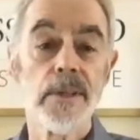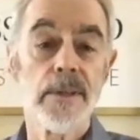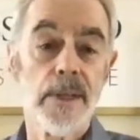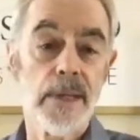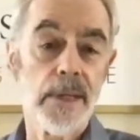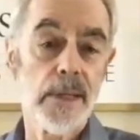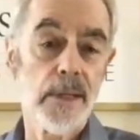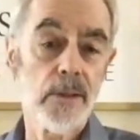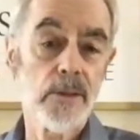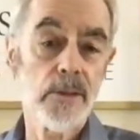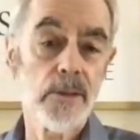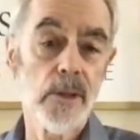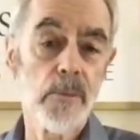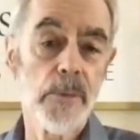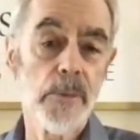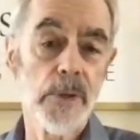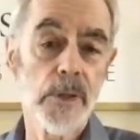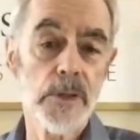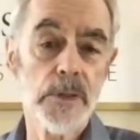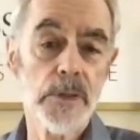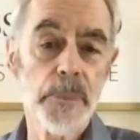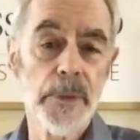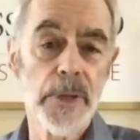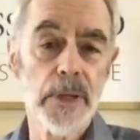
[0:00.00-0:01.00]
Thank you so
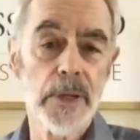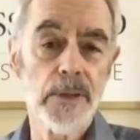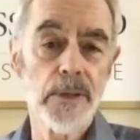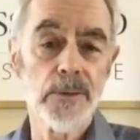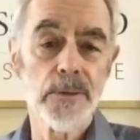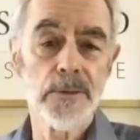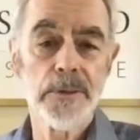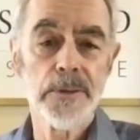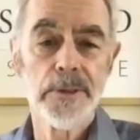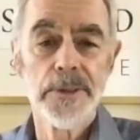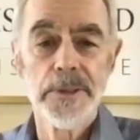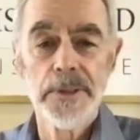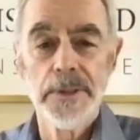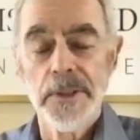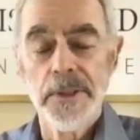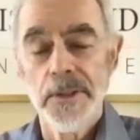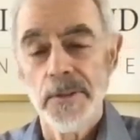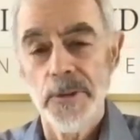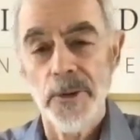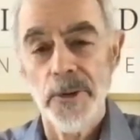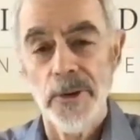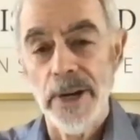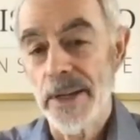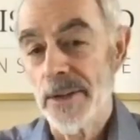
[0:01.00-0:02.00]
much, Michael,
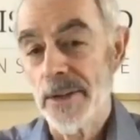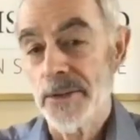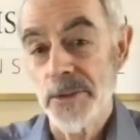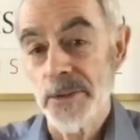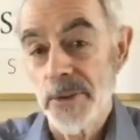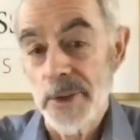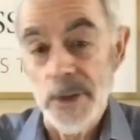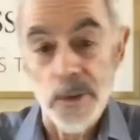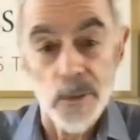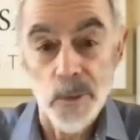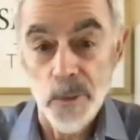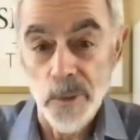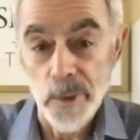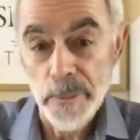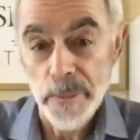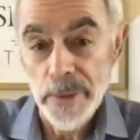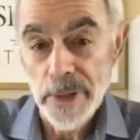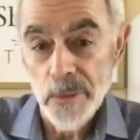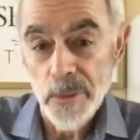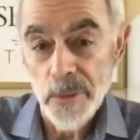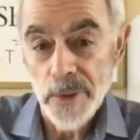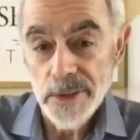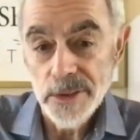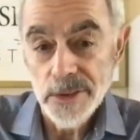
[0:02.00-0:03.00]
for answering all of
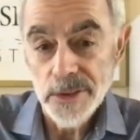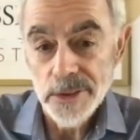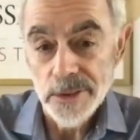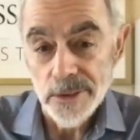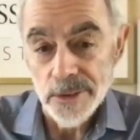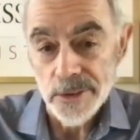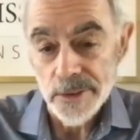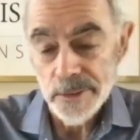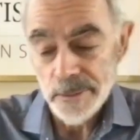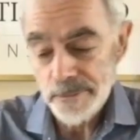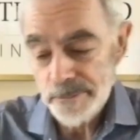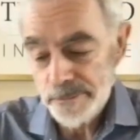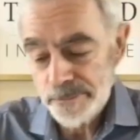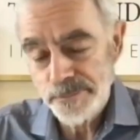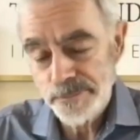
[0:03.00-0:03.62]
my questions.